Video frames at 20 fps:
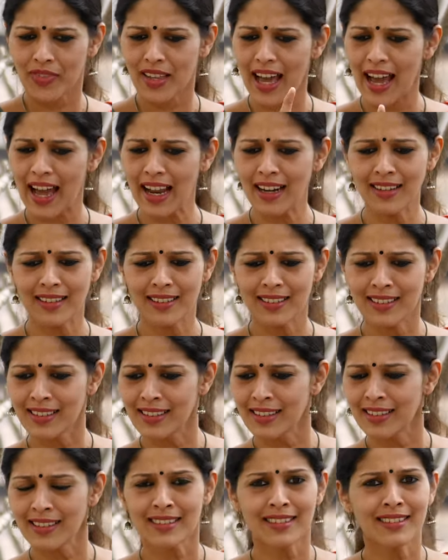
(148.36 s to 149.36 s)

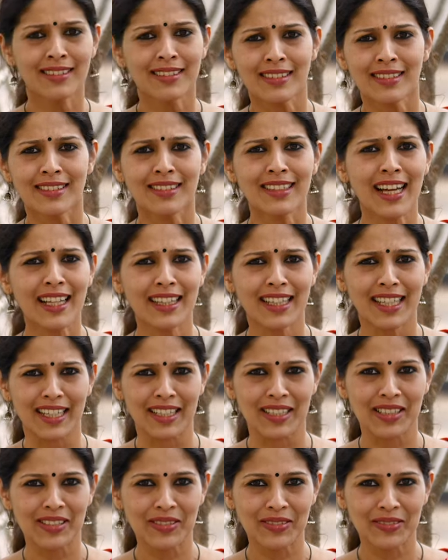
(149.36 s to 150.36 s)
and nadi
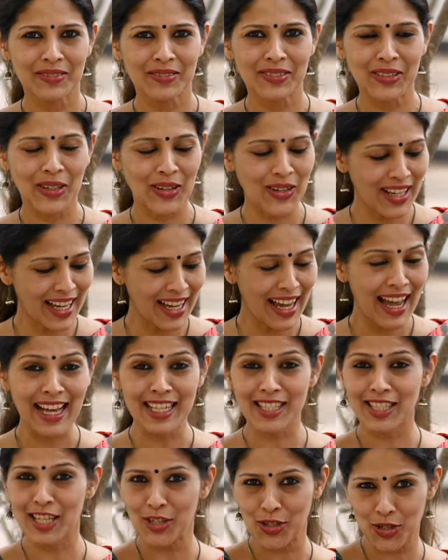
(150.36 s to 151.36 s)
okay as
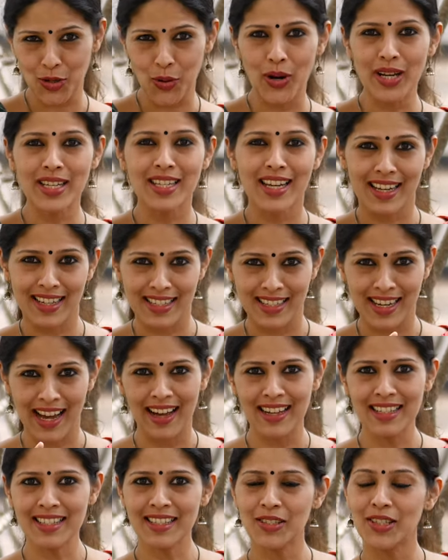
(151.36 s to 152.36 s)
they show it in
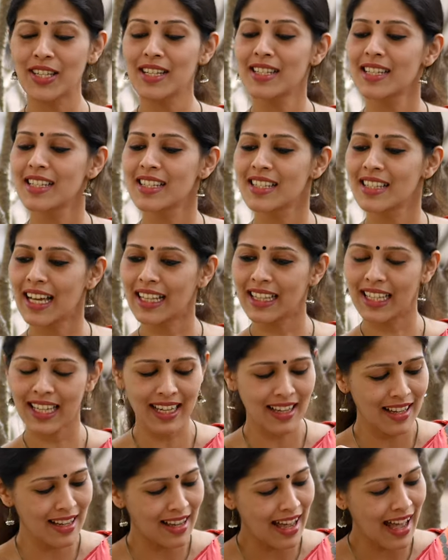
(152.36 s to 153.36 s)
dance this is nadi
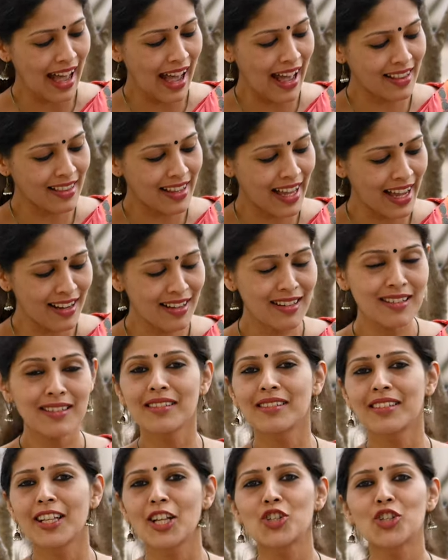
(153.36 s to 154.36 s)
and then
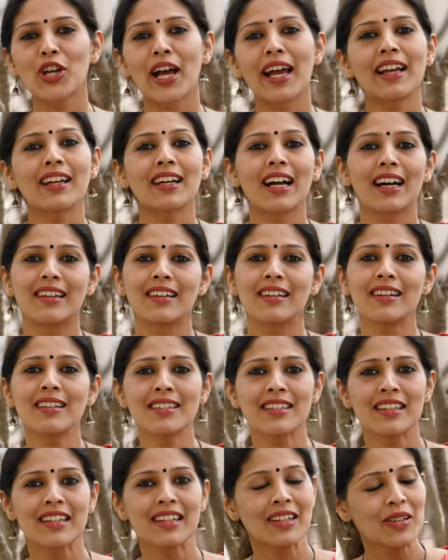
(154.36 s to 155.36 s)
the child colors
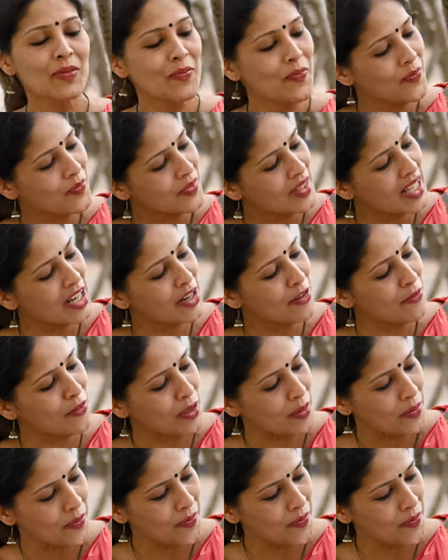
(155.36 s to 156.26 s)
the river